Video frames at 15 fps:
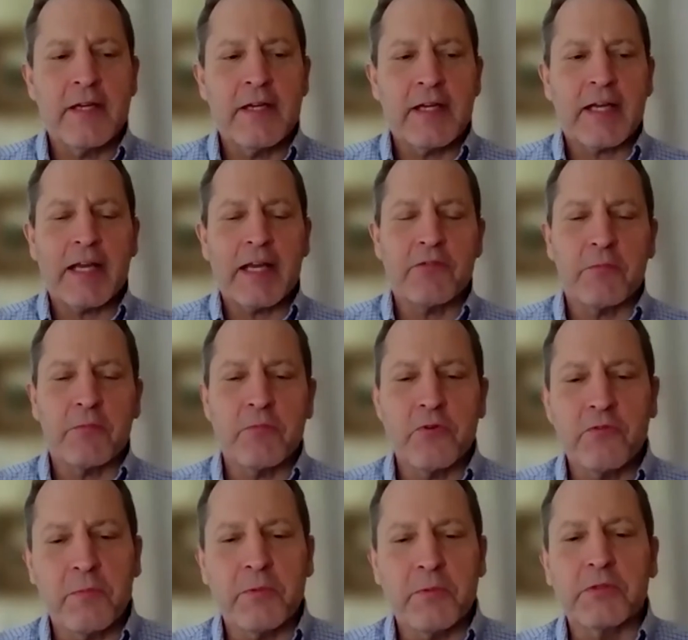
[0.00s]
kind of a
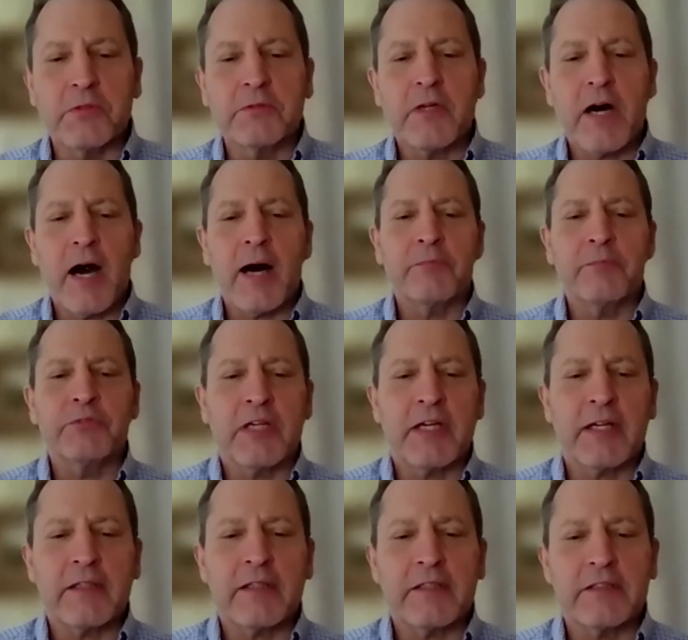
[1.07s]
movable
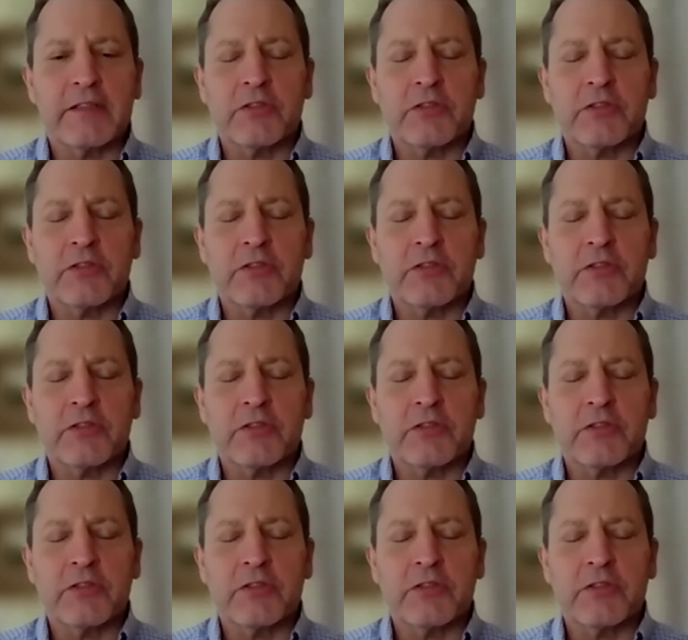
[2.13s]
object in